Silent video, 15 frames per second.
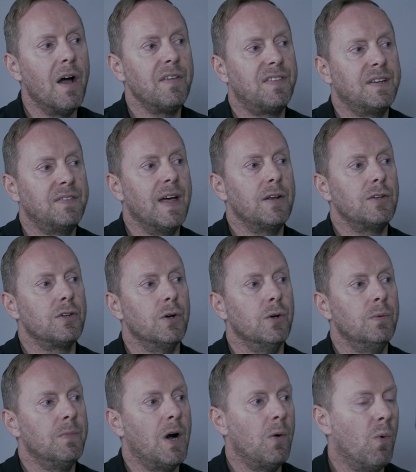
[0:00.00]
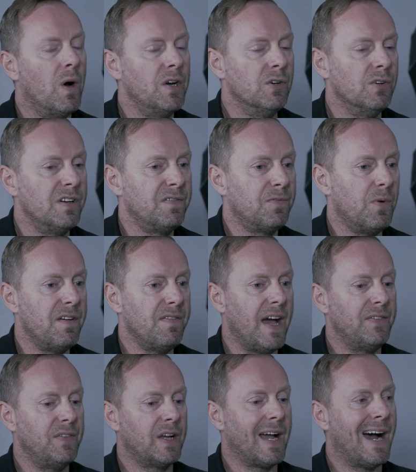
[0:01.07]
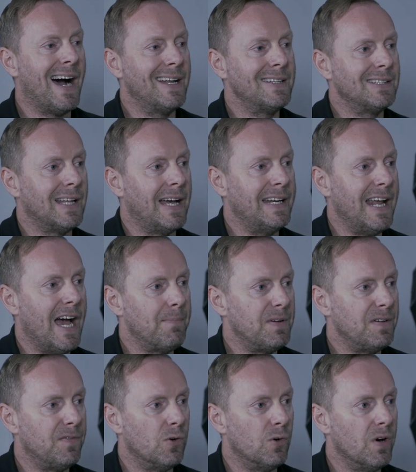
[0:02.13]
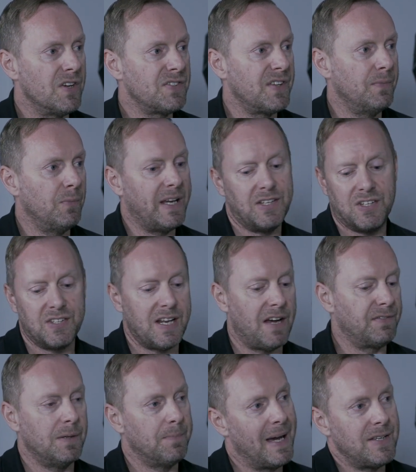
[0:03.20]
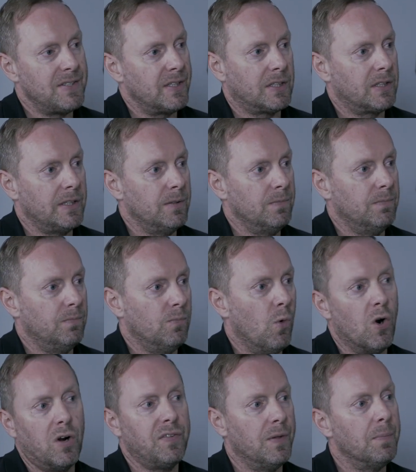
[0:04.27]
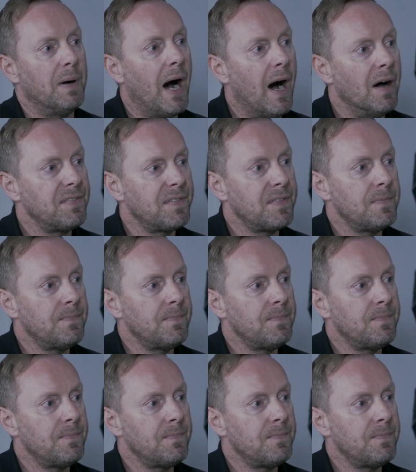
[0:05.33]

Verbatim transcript: I think that too. I wonder if we've had the cards laid out before us mm. and we just have to basically walk the path.